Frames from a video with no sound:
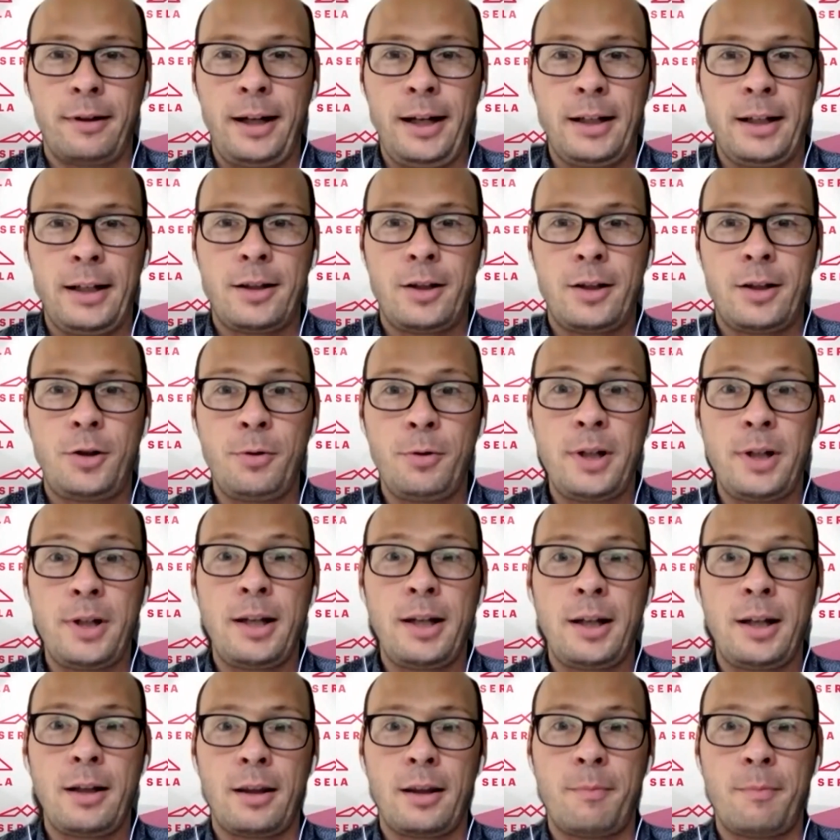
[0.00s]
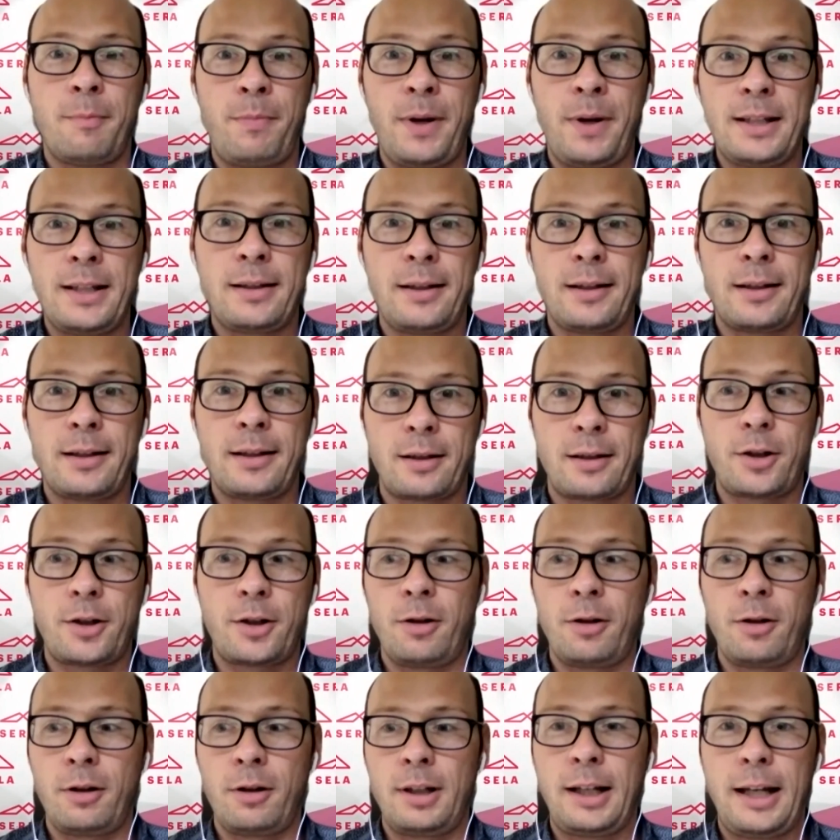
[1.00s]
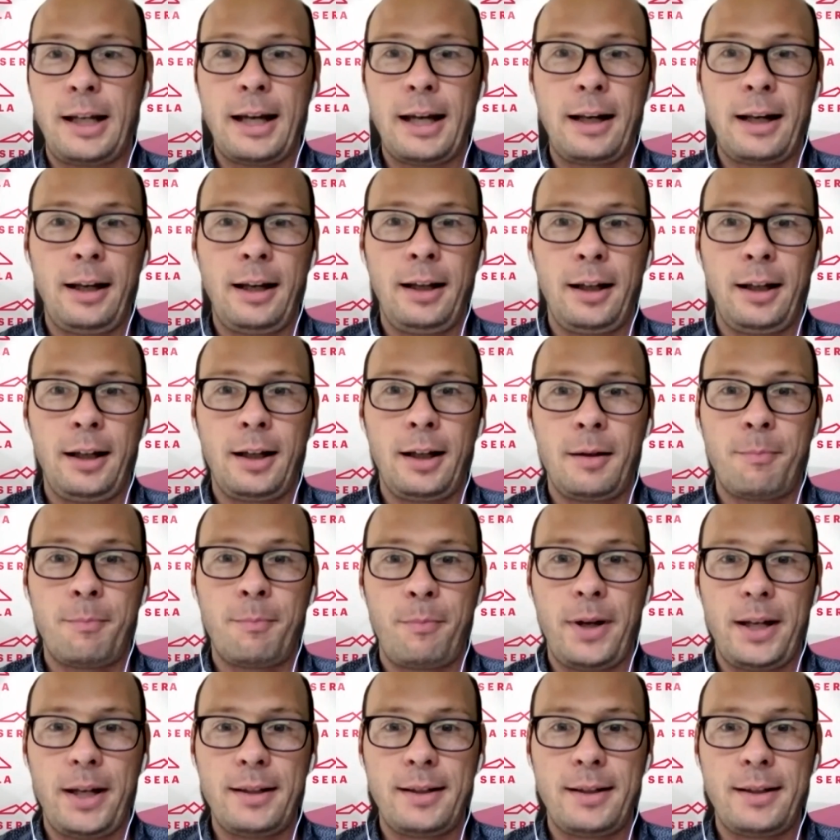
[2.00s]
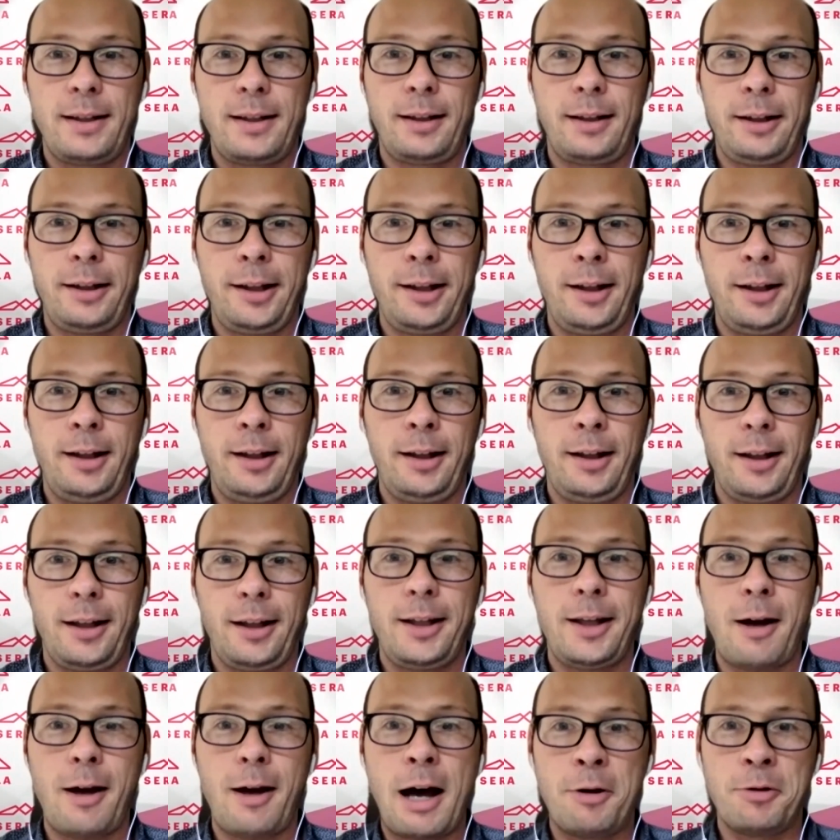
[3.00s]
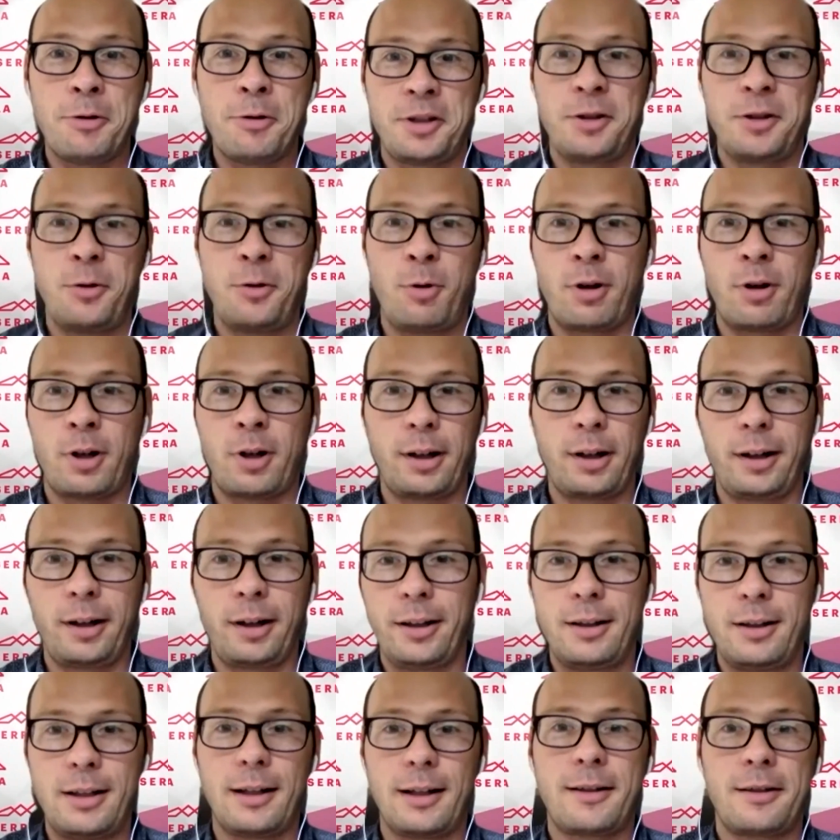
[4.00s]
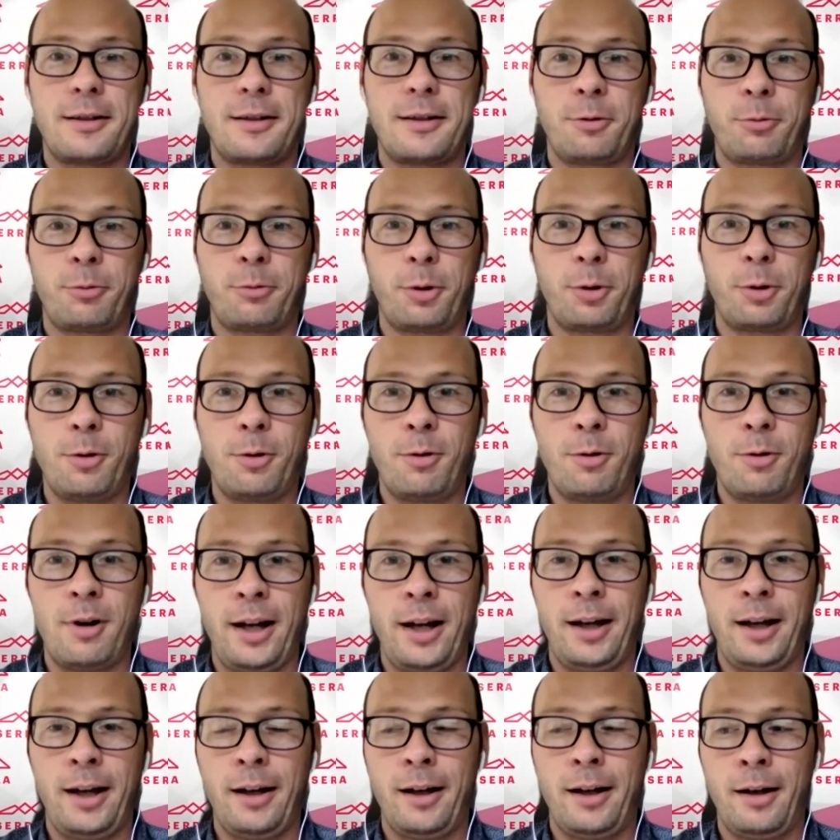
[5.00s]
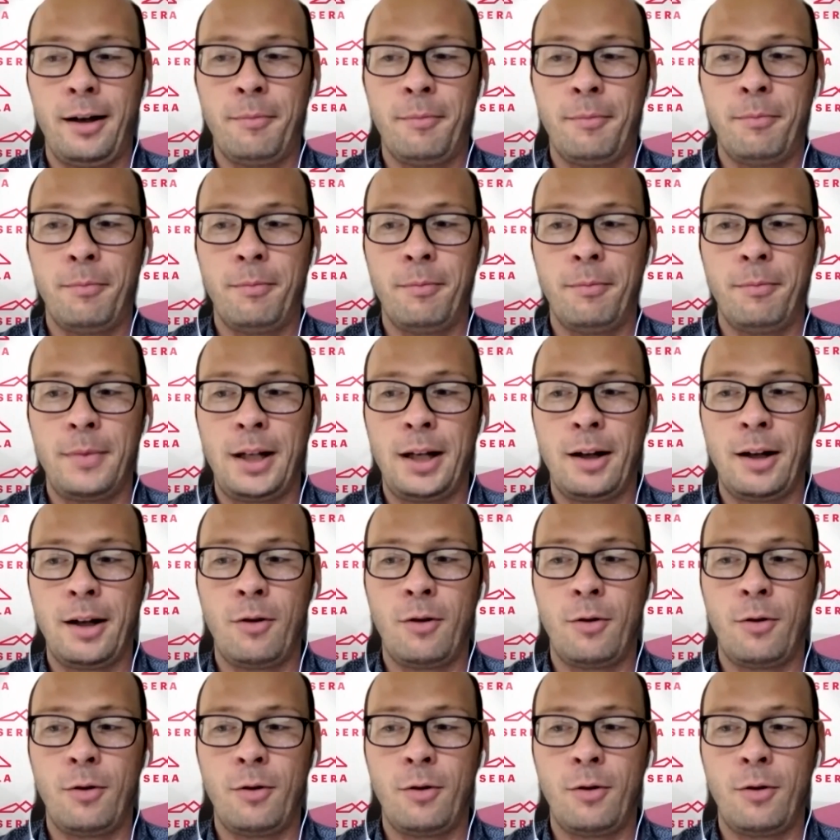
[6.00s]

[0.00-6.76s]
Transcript: Right, doing the basics good, getting basically your house in order, your ducks in a row, and